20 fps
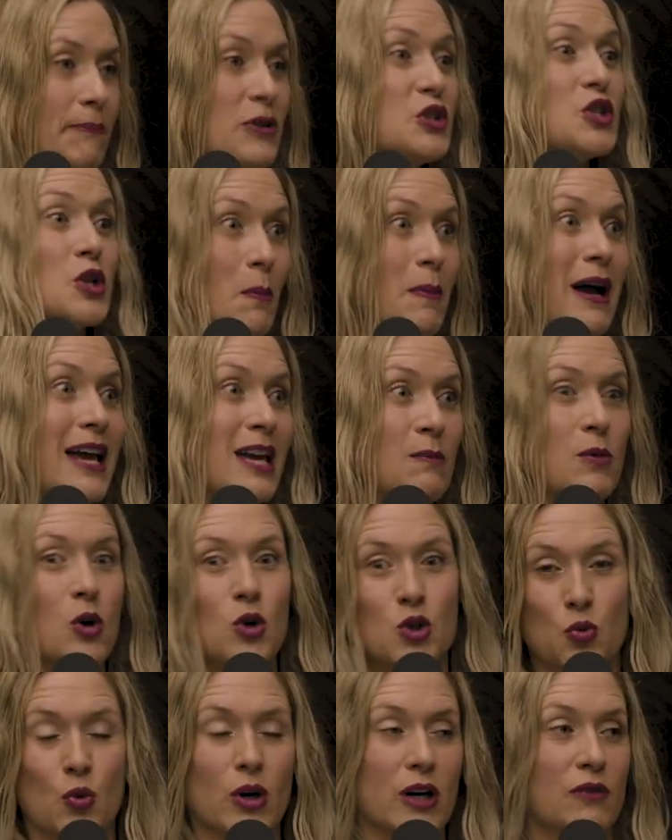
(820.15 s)
So my MO
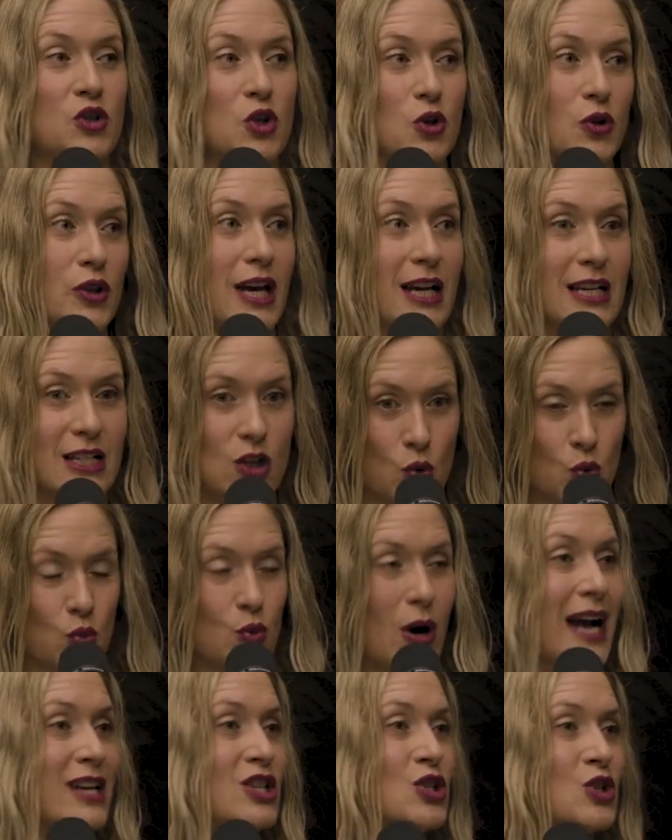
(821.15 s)
is one of two things,
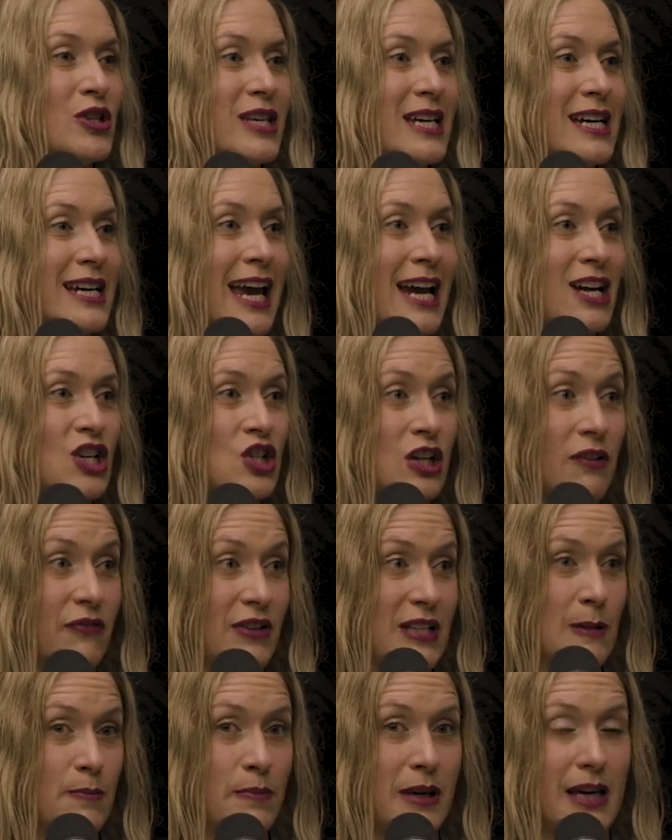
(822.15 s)
rise to the occasion if
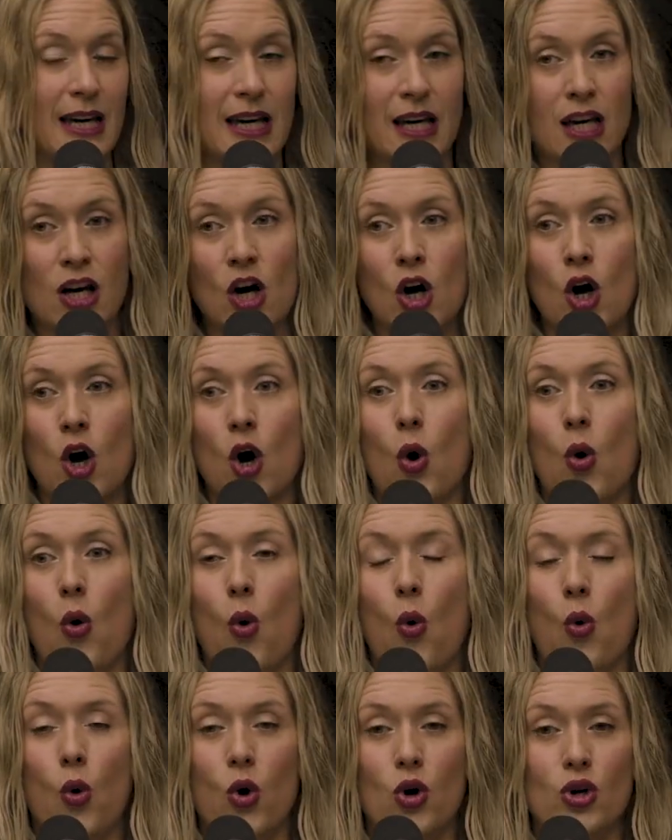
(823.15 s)
it's big,
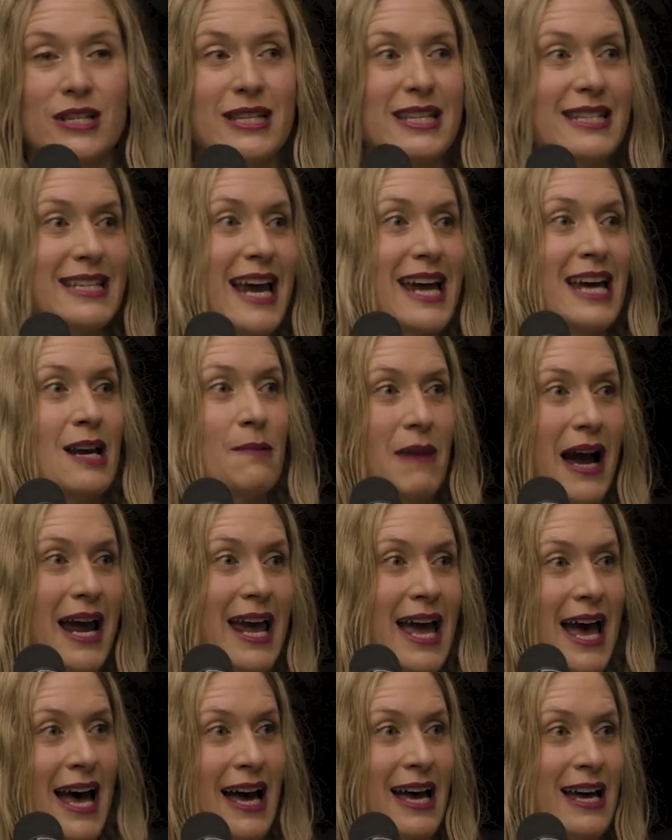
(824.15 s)
or stay in my
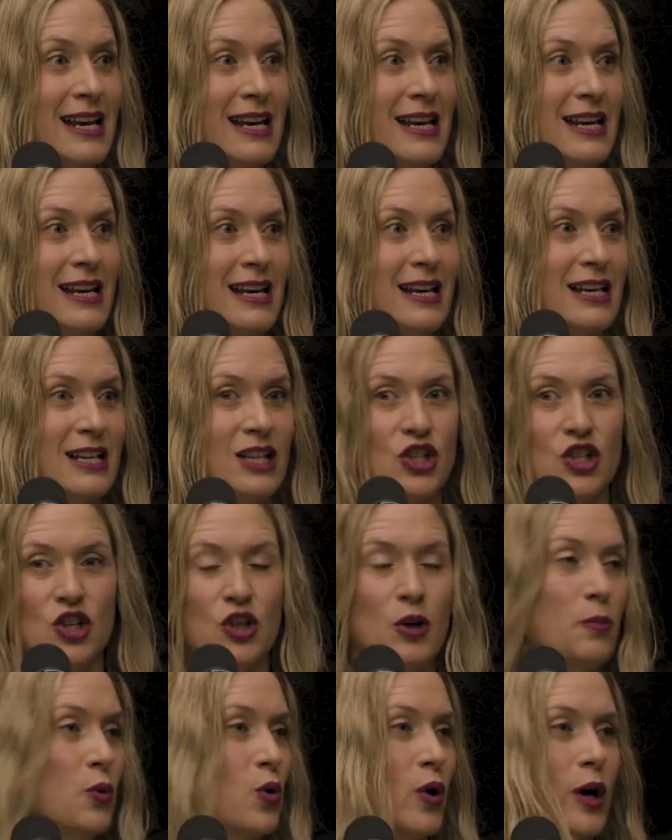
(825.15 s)
head to
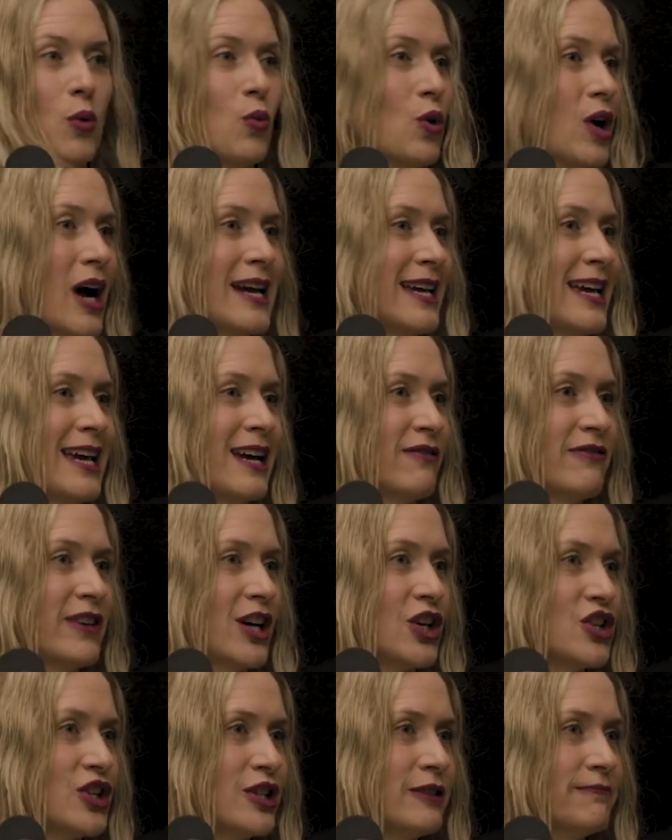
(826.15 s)
the point where I can't
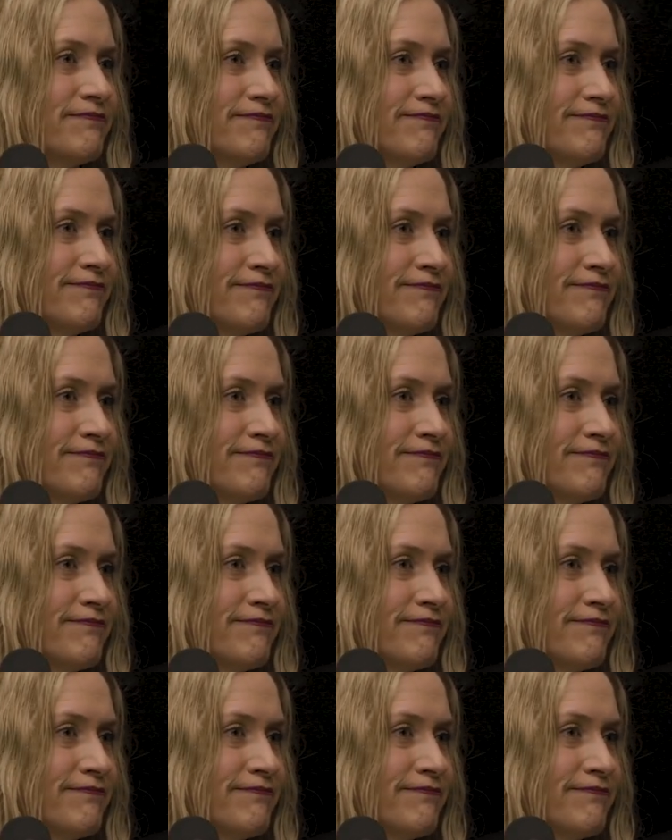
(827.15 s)
function.